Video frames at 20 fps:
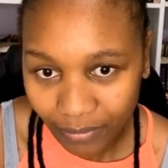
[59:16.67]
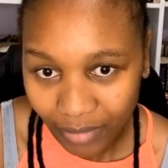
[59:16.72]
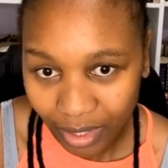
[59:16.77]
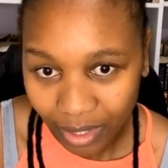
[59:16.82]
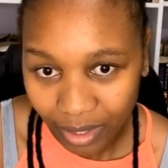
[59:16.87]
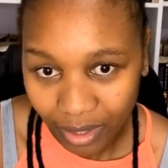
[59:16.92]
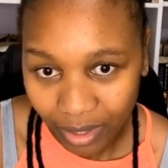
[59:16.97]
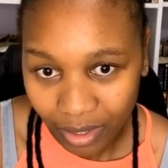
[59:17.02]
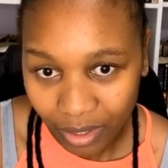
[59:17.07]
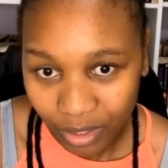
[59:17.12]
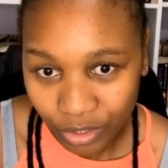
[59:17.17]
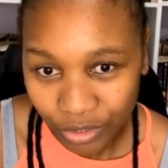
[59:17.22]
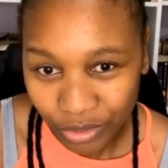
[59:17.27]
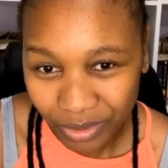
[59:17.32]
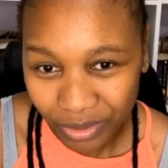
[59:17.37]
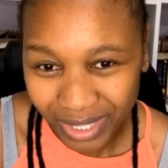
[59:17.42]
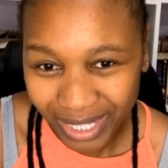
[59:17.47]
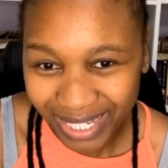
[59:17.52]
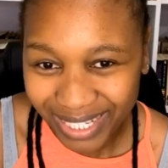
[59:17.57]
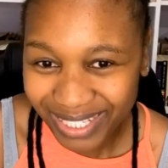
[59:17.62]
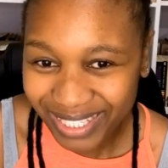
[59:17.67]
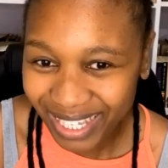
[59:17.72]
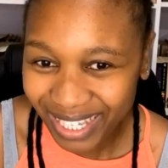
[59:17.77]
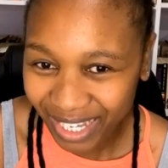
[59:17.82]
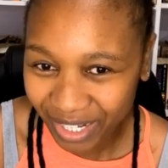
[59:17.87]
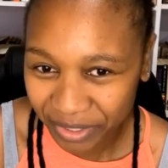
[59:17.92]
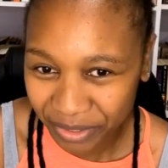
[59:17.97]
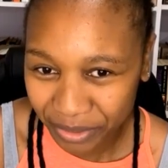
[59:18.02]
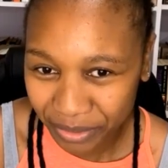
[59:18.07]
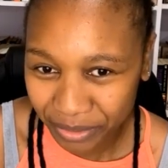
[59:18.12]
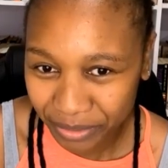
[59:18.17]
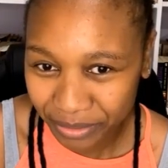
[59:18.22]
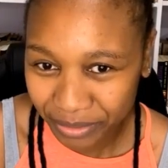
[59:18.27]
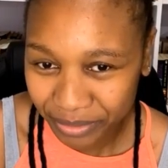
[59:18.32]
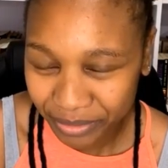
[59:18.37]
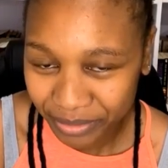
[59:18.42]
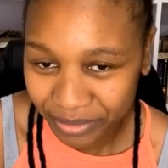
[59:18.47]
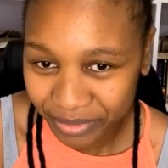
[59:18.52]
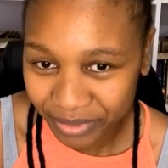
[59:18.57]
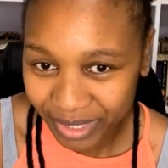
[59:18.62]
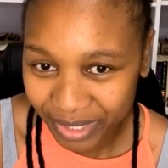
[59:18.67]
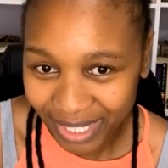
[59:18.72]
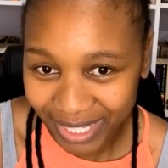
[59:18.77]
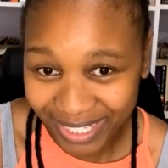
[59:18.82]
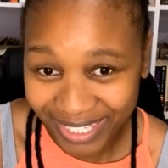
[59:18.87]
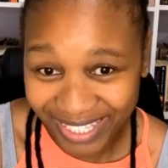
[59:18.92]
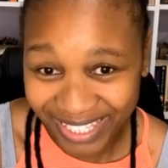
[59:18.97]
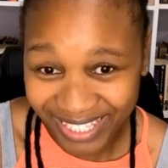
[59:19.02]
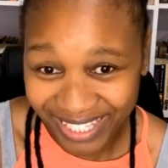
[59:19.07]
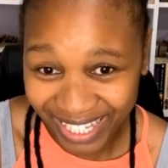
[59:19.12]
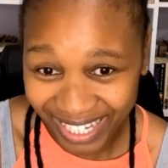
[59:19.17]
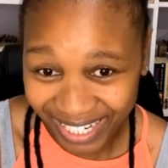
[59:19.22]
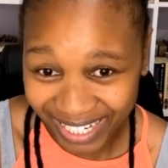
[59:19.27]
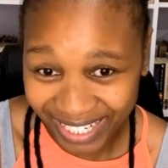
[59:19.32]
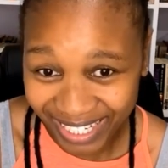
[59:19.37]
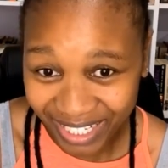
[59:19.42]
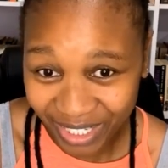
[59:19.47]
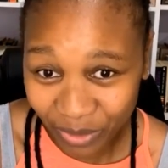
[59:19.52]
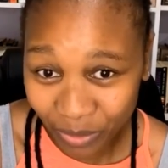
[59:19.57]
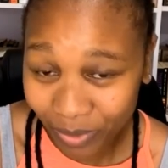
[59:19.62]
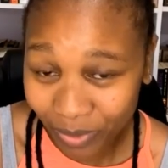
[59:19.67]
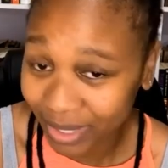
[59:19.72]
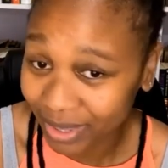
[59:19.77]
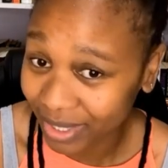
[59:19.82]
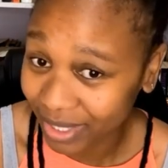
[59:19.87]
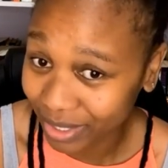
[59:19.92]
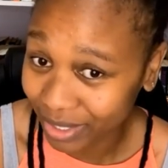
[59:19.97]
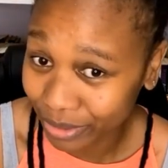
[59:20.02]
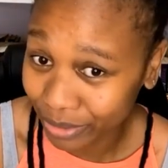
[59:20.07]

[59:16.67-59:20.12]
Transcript: So they tell you exactly what they do.